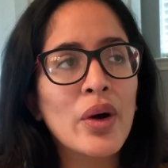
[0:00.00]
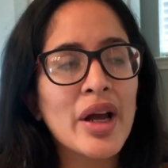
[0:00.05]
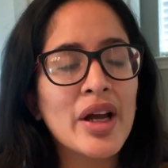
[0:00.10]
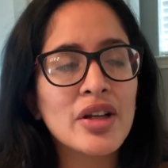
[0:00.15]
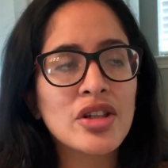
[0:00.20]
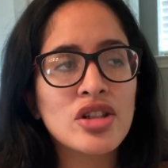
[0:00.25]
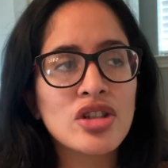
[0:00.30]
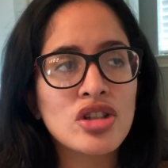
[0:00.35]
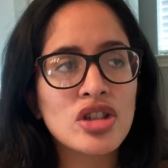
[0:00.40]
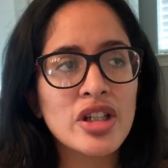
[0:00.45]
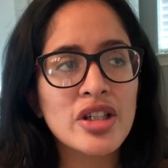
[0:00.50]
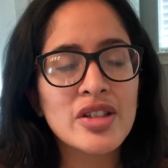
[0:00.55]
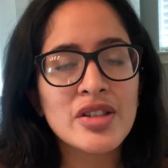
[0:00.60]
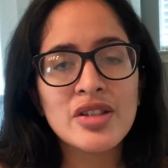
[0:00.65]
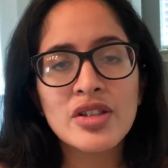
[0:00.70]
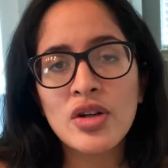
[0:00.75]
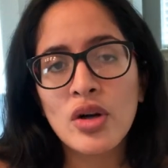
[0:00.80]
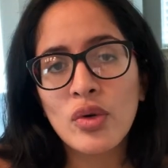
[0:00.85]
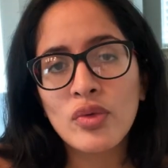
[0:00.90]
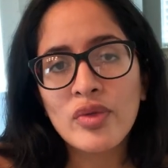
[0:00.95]

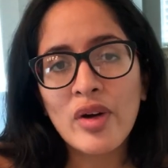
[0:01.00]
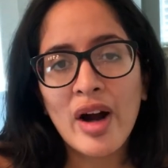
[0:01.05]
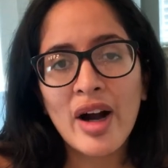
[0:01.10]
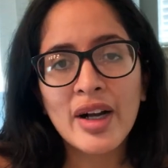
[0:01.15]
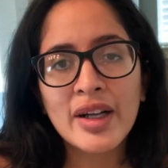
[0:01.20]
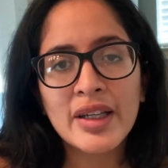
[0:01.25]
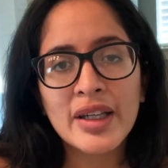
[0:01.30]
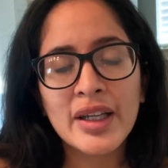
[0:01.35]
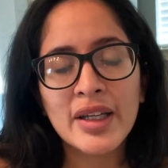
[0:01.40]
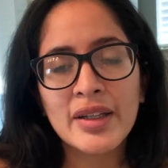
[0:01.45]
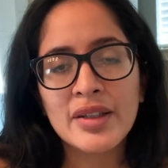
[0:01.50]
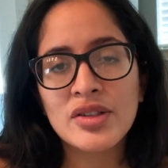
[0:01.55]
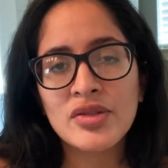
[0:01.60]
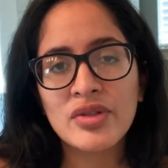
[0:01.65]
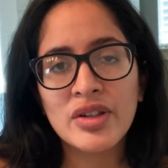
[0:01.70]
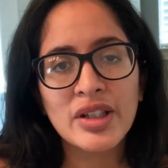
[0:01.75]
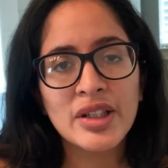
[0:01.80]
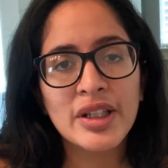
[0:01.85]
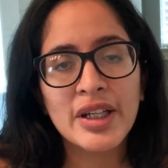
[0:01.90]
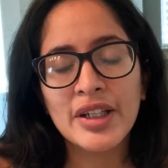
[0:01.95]
extras, no
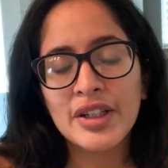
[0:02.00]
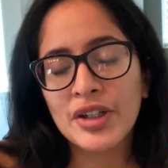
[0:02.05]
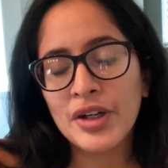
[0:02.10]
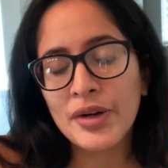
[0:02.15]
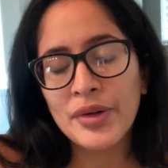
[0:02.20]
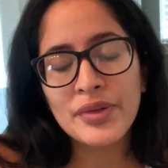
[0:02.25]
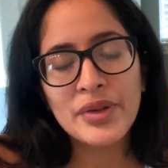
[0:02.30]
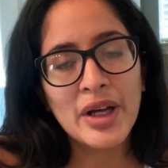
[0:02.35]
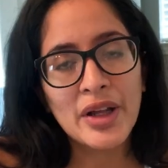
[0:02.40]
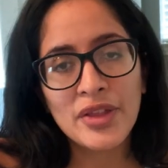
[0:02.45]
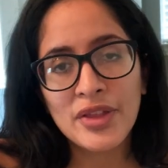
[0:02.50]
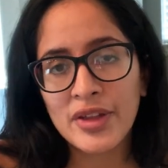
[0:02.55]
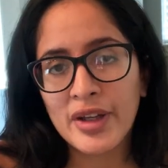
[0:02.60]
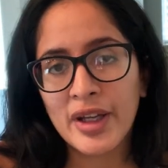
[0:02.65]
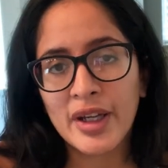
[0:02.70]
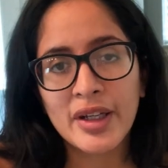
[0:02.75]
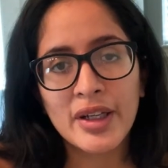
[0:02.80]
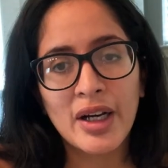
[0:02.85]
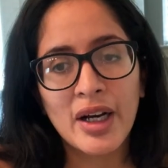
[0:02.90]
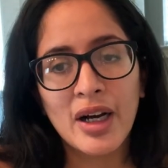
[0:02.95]
rockings, really, no
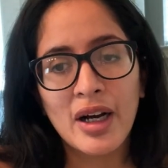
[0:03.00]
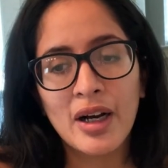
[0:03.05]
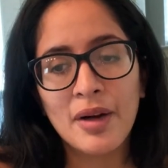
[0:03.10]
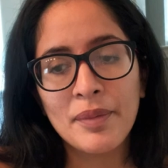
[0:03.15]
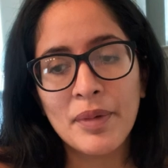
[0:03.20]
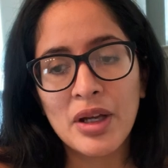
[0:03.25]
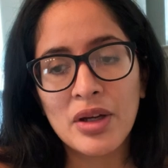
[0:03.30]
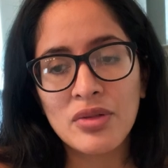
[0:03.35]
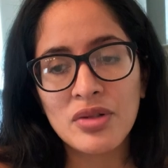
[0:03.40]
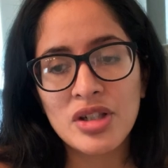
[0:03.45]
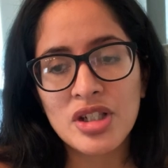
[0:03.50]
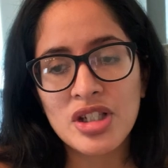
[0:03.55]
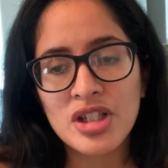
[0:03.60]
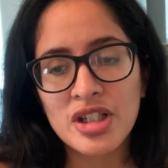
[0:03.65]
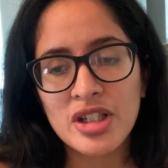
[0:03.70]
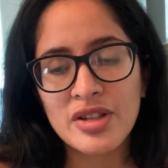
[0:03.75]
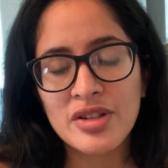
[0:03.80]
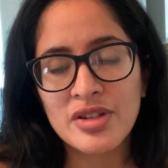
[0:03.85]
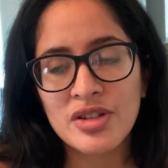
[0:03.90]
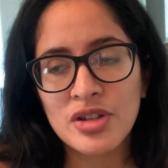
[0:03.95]
nothing. It
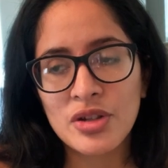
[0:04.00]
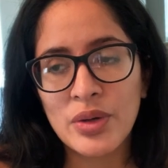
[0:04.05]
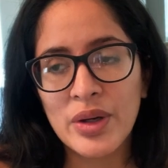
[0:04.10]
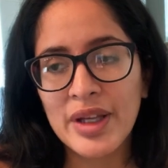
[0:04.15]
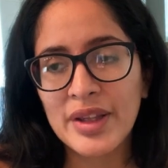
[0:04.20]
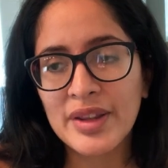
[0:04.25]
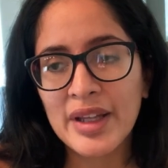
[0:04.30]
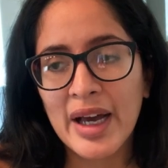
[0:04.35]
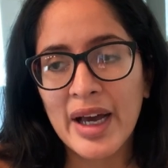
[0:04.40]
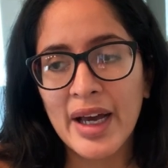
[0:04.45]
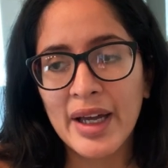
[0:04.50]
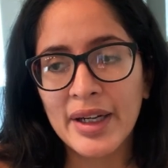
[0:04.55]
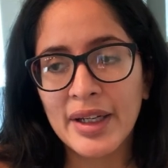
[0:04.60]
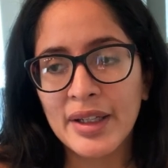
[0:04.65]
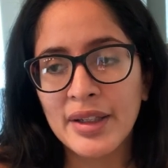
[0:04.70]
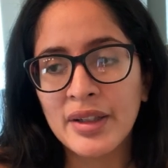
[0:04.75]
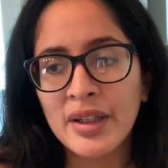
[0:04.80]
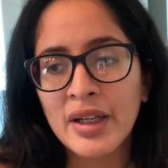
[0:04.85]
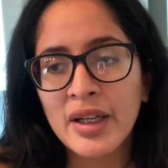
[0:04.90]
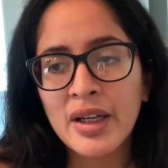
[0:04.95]
was just doing that,
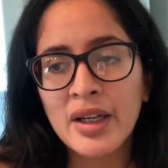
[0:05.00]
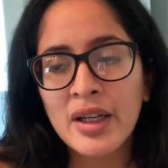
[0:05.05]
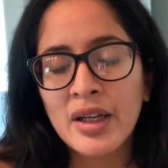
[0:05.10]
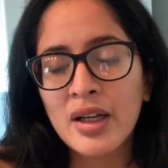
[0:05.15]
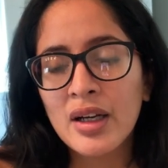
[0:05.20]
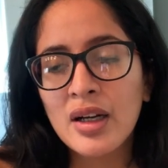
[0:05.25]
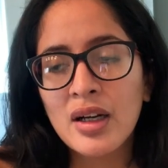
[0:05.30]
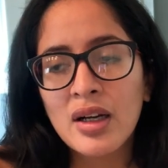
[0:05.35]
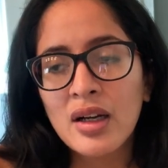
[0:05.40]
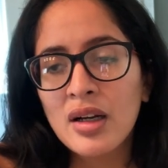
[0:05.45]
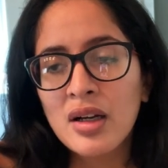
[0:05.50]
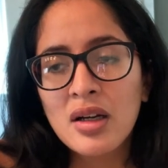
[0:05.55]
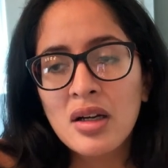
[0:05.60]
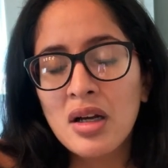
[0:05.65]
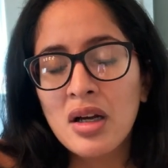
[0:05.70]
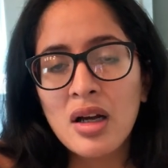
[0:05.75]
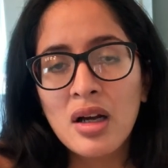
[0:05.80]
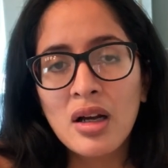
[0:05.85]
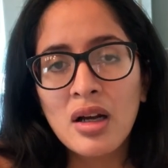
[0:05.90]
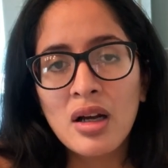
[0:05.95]
and
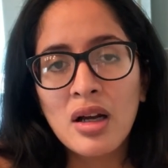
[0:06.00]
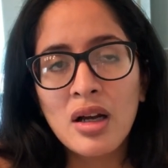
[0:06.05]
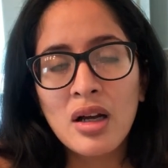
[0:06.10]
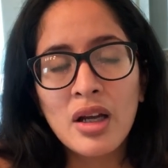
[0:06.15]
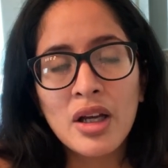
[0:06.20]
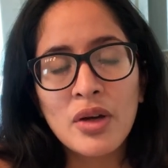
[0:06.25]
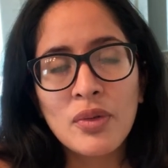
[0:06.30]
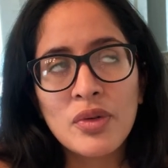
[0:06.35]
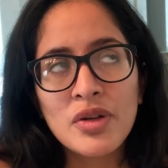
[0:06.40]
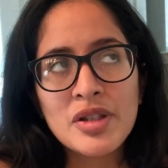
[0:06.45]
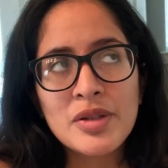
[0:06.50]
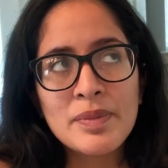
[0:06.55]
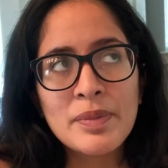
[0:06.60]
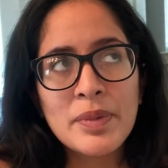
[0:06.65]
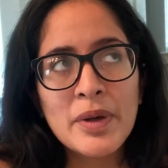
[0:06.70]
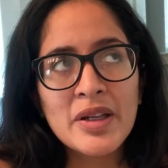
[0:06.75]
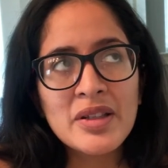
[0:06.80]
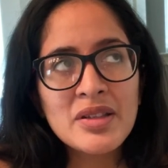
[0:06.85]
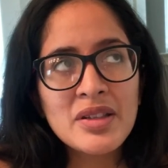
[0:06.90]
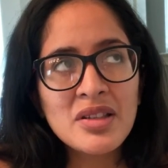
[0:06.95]
it was
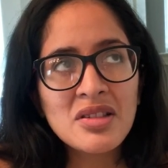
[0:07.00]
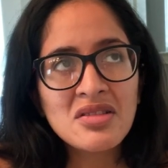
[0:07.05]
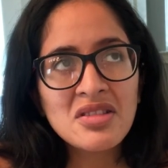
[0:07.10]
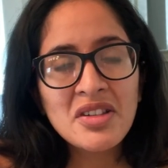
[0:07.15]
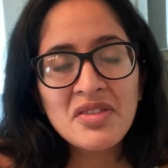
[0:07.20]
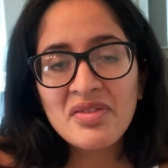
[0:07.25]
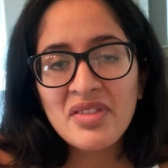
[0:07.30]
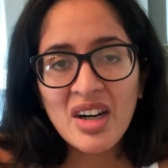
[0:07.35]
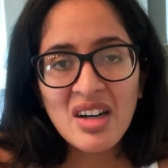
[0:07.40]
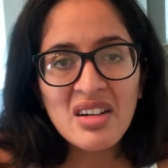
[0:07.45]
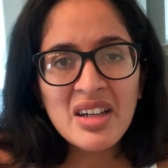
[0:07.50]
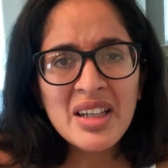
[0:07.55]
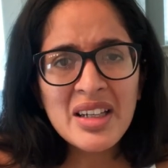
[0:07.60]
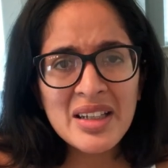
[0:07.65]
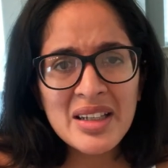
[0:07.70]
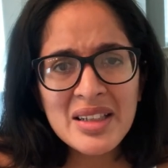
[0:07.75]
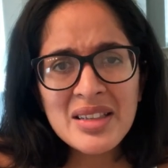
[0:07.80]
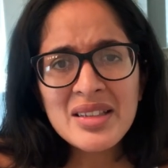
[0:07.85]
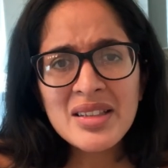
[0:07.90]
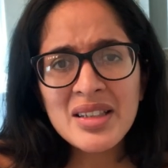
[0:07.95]
basically
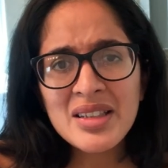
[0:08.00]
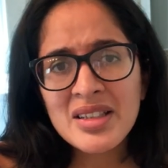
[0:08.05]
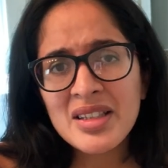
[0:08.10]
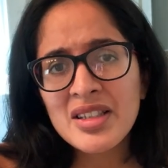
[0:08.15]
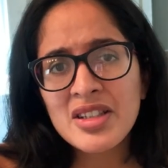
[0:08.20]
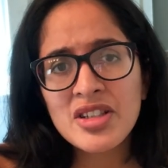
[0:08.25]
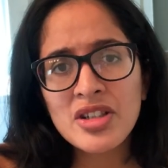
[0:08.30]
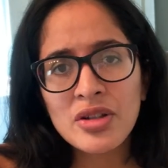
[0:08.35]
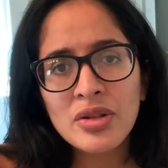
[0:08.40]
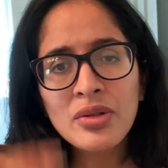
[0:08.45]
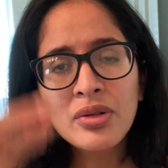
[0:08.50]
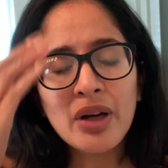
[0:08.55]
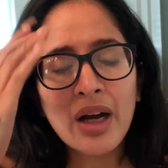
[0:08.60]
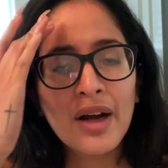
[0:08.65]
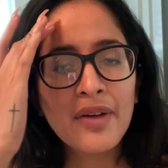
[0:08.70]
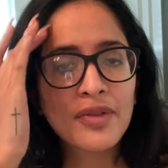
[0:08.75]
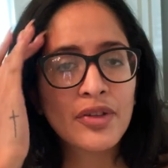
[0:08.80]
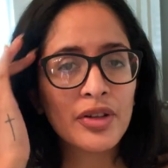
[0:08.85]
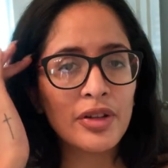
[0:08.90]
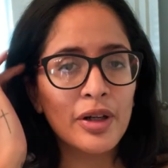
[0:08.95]
very easy to do
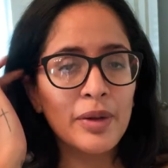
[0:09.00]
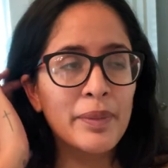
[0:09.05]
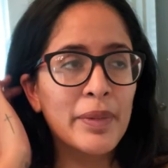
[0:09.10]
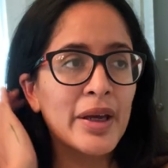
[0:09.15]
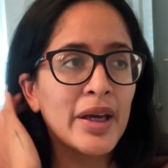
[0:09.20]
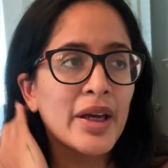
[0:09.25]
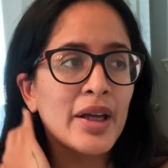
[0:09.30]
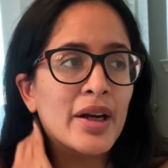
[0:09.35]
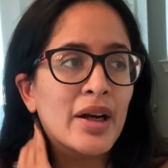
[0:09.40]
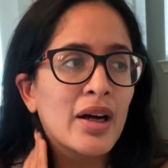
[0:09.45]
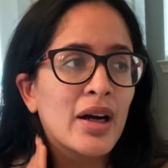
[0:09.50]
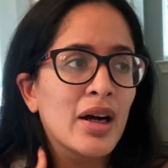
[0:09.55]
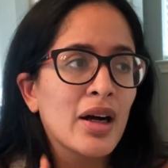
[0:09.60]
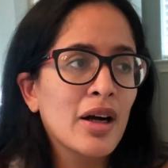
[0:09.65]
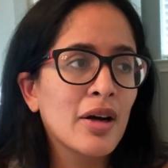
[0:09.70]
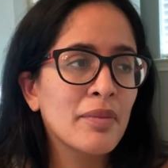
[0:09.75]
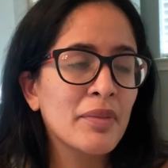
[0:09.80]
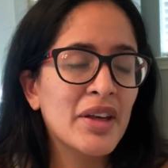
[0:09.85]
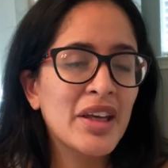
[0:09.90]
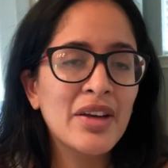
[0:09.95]
after a bit.
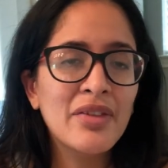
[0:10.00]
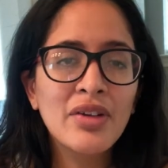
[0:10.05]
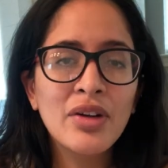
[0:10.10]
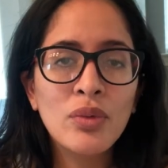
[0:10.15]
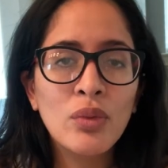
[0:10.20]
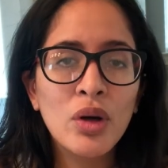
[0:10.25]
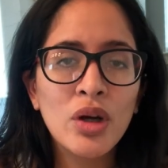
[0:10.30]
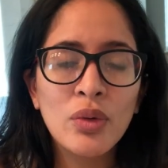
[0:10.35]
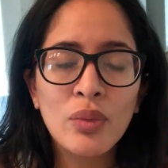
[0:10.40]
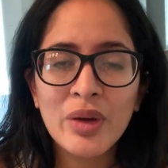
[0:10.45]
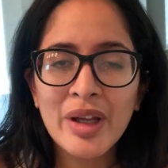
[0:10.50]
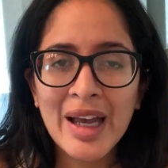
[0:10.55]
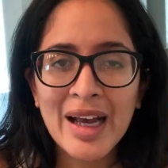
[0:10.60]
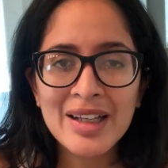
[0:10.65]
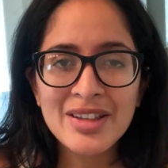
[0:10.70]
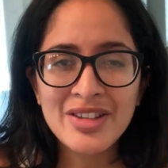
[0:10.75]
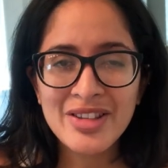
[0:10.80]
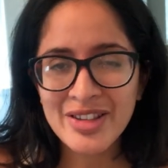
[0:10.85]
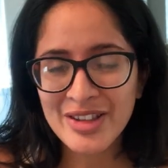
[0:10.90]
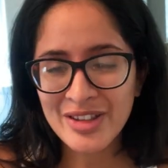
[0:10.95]
Even when we
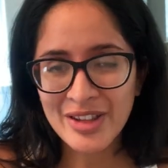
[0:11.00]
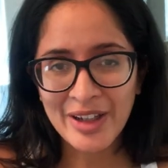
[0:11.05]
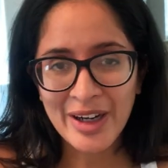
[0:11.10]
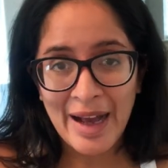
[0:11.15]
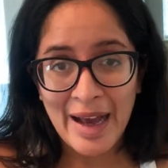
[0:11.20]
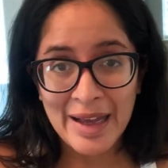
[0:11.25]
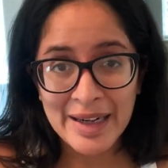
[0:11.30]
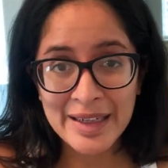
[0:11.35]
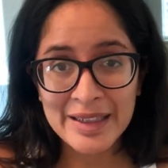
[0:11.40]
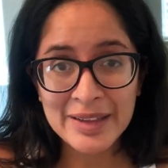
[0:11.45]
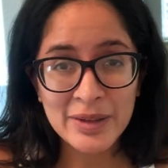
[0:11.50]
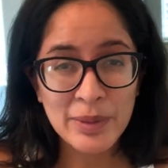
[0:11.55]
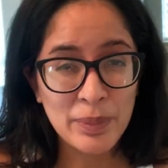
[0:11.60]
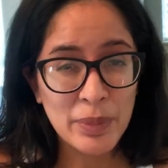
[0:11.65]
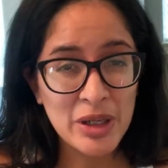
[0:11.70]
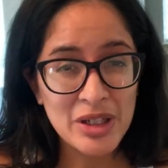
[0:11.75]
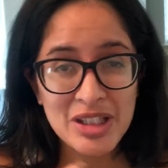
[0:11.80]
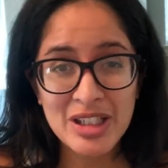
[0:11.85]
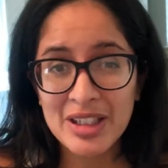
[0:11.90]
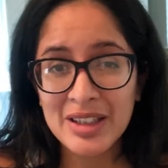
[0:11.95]
had to start adding the
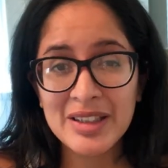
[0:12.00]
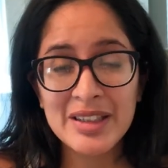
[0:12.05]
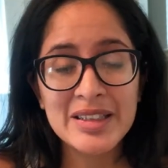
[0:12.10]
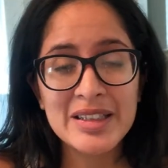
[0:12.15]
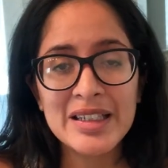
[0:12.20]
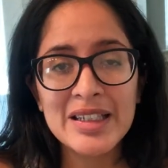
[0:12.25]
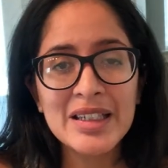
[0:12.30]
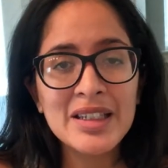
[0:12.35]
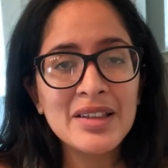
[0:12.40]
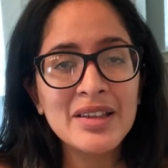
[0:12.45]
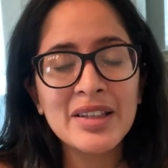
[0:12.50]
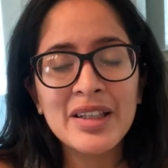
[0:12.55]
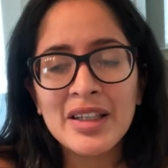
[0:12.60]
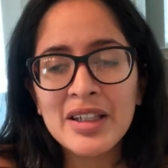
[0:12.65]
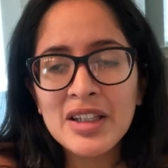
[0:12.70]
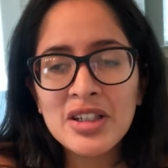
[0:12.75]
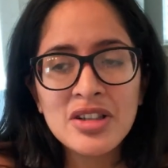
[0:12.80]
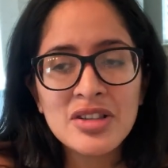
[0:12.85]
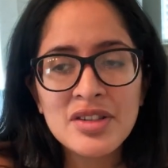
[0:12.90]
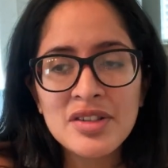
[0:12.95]
brushing the teeth,
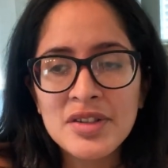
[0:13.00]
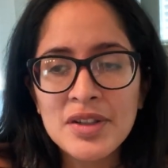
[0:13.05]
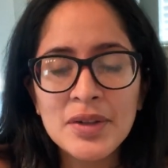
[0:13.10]
he